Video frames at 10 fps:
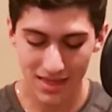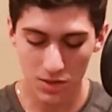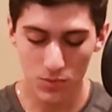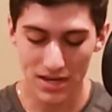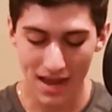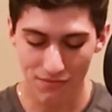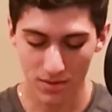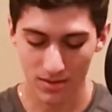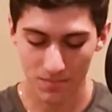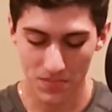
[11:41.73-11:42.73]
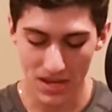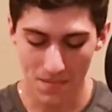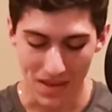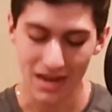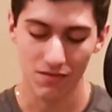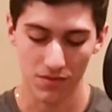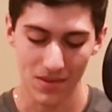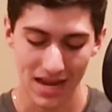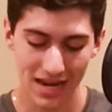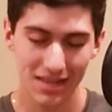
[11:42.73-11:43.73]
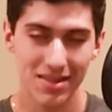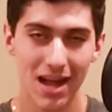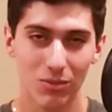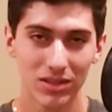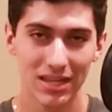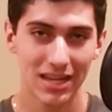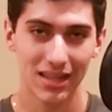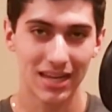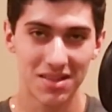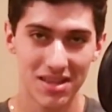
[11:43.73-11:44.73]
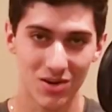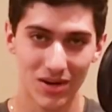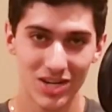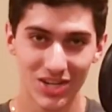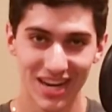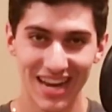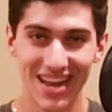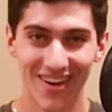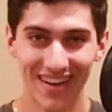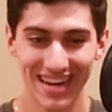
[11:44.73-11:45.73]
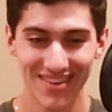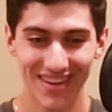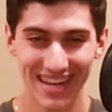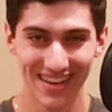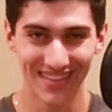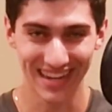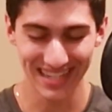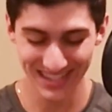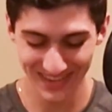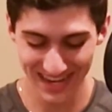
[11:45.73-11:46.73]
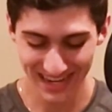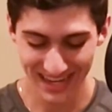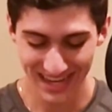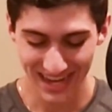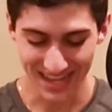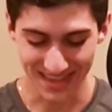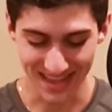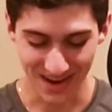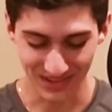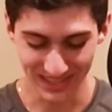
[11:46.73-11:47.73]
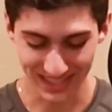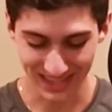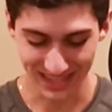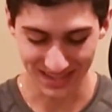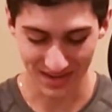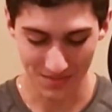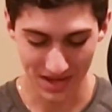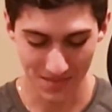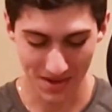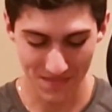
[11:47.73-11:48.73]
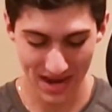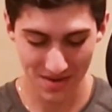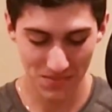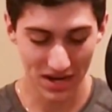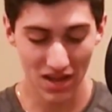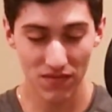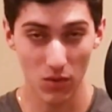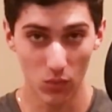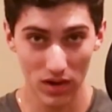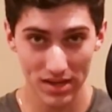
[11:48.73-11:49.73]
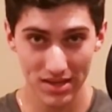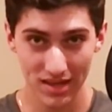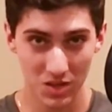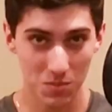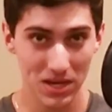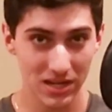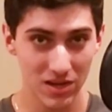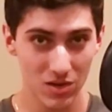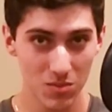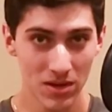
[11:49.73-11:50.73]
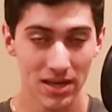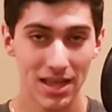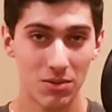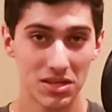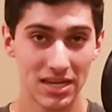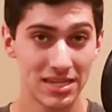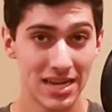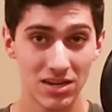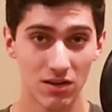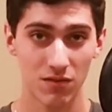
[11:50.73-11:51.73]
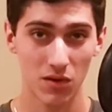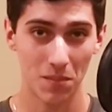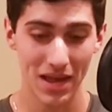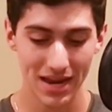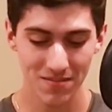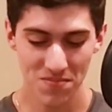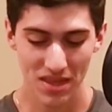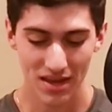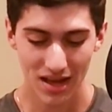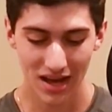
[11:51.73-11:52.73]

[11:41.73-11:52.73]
this would never be a main for me, and it's not really in the consideration, I know anyway, going into it. It's not really something that's going to become my main, but if it was a speed cube that was a contender for a main,